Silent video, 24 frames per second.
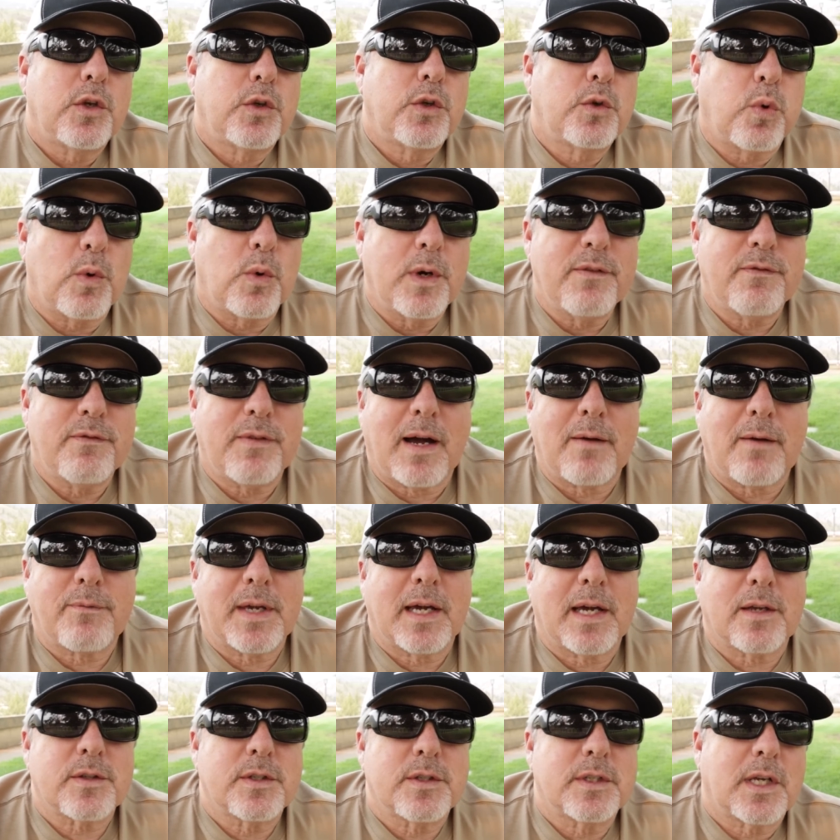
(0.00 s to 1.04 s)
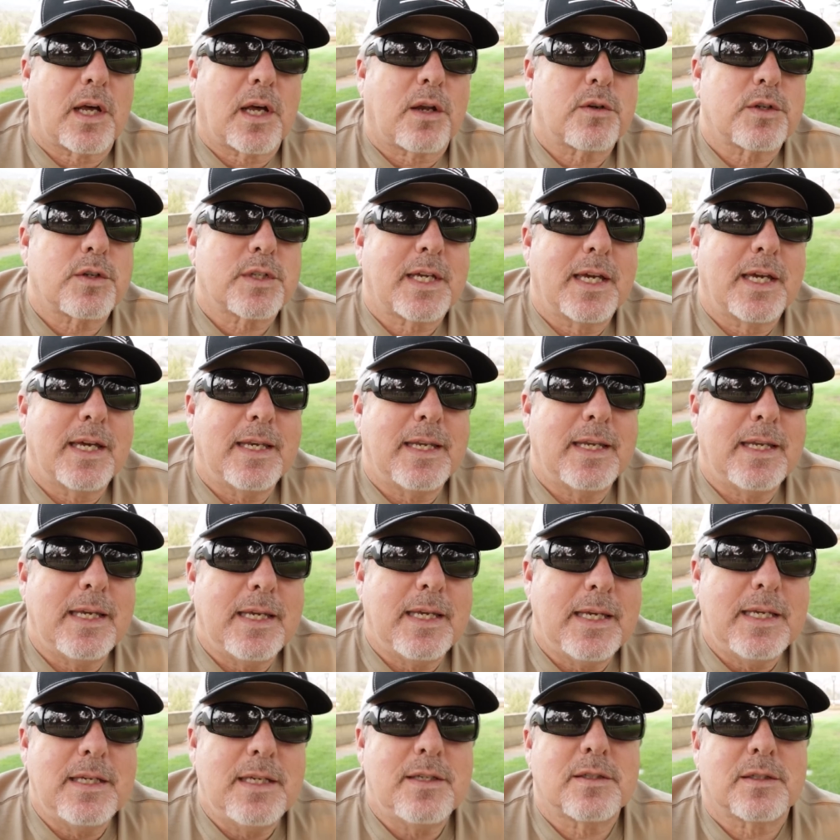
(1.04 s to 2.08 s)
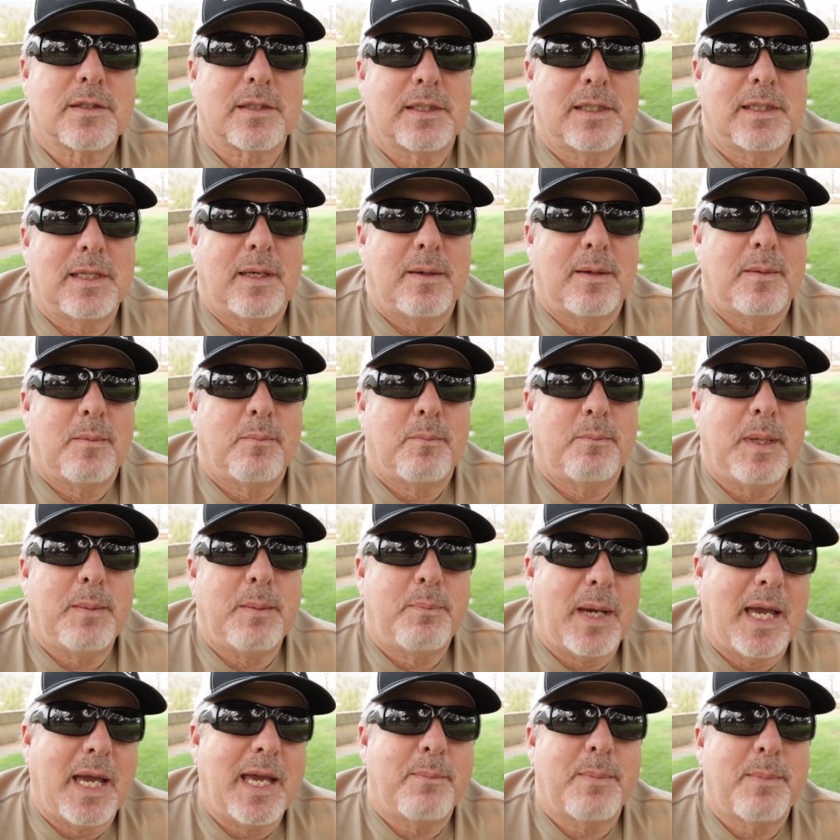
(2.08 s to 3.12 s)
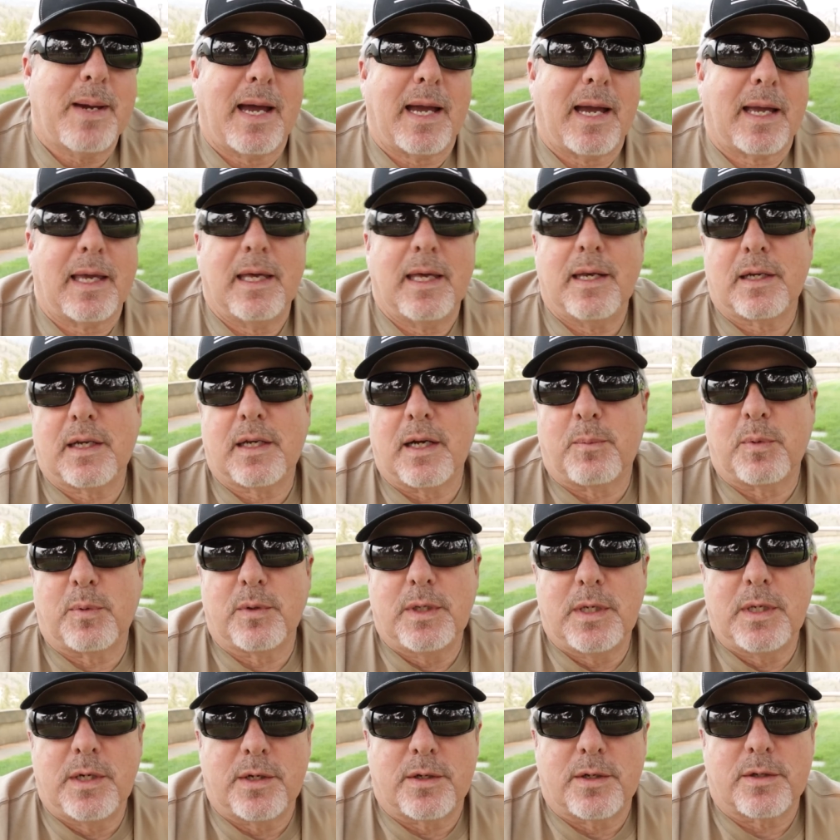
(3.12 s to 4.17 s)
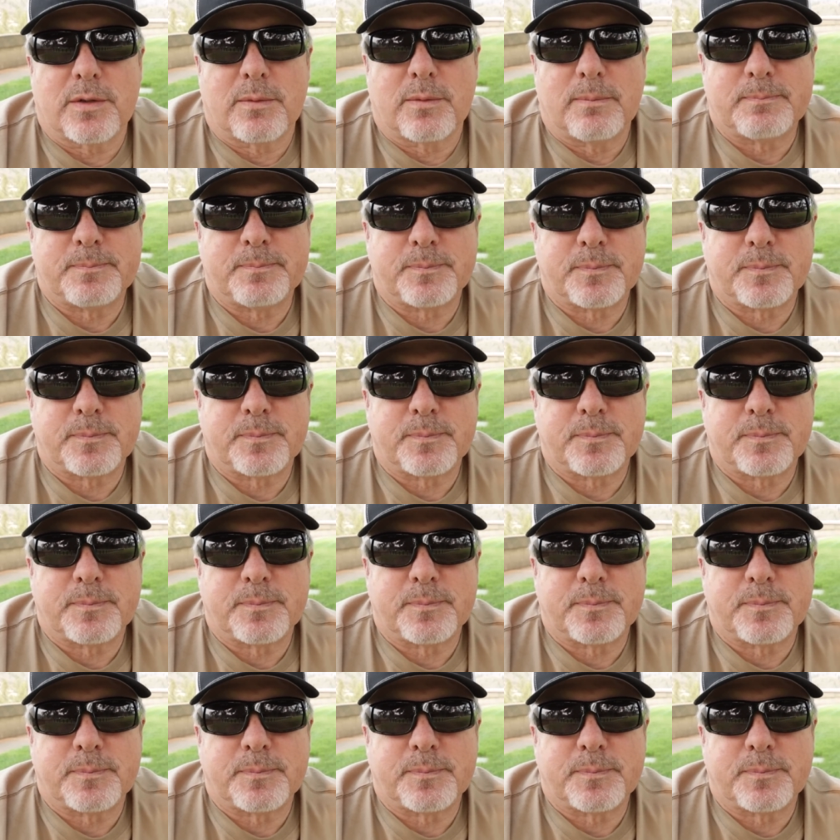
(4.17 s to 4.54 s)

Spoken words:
$25,000 can easily be paid back in a couple of years.